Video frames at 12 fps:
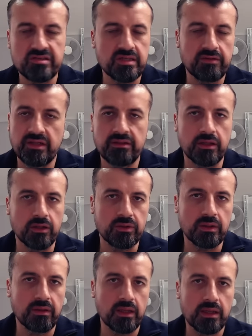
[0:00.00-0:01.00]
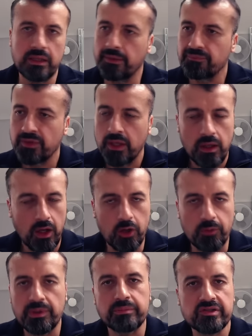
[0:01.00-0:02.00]
it doesn't have anything good in there. I
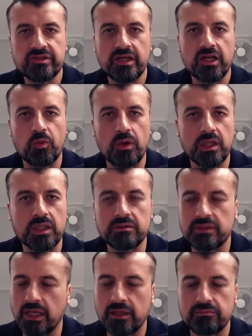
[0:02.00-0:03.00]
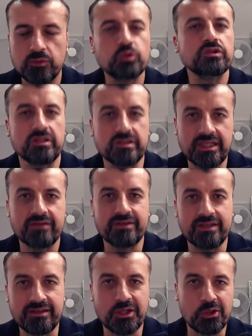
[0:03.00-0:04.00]
open up the second one, that also doesn't have
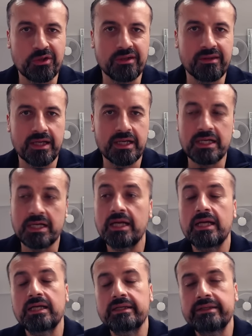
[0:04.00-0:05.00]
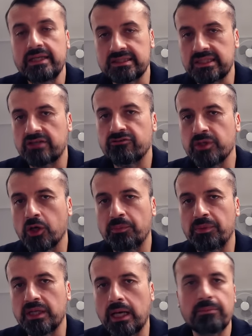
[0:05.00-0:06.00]
anything good in there. Instead of me
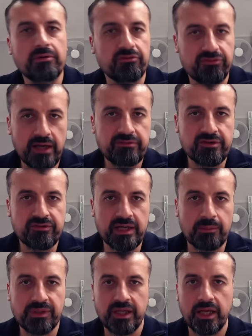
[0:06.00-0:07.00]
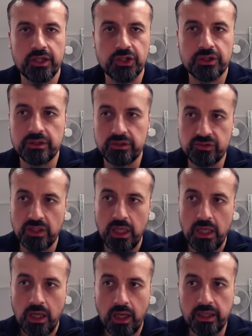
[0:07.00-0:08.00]
opening up five different applications,
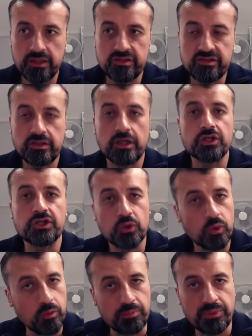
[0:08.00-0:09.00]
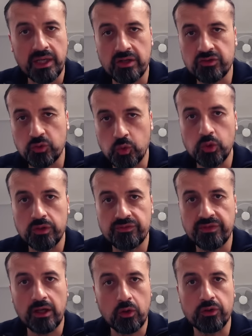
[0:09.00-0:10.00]
I can search or browse all of
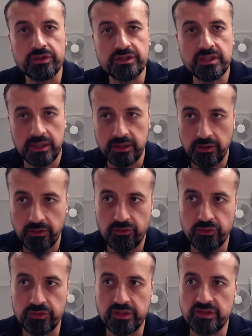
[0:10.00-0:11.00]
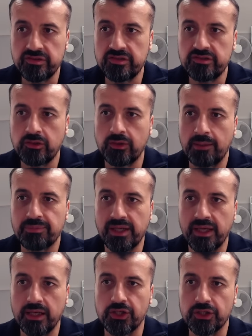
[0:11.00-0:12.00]
that content through this single
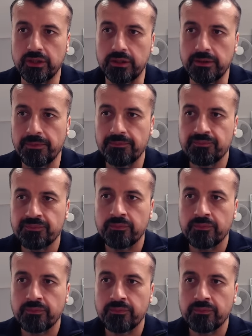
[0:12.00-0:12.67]
application.